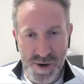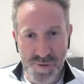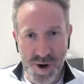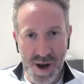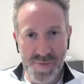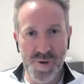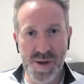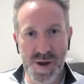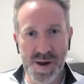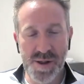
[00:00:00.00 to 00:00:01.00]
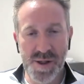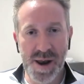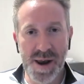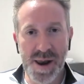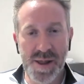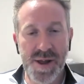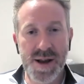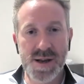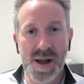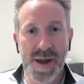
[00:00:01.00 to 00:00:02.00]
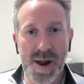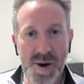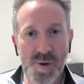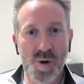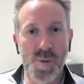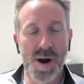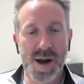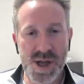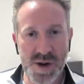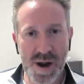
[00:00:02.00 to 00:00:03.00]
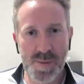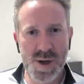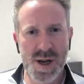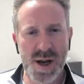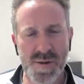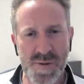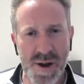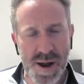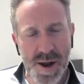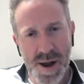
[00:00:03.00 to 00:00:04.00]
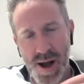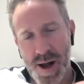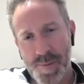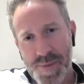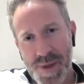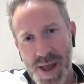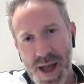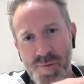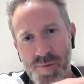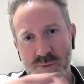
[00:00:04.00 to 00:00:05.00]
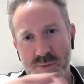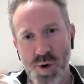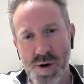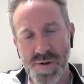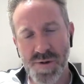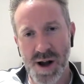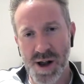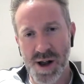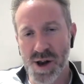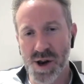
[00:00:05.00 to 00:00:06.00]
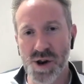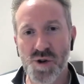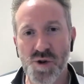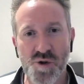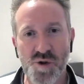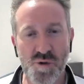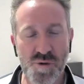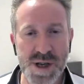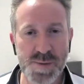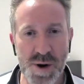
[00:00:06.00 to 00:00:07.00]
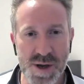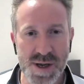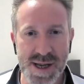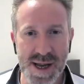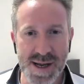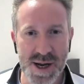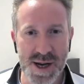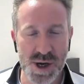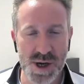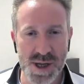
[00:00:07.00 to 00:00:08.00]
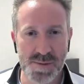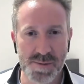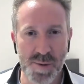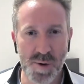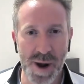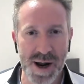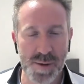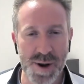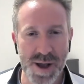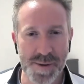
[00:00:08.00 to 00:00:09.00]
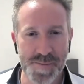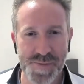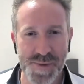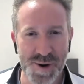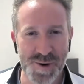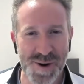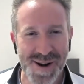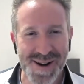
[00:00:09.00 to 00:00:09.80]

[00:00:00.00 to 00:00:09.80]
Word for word: of recovery, then then things like that normalize, and you're able to kind of um, have much more of a, a, neutral response to sensations that bubble back up again. So,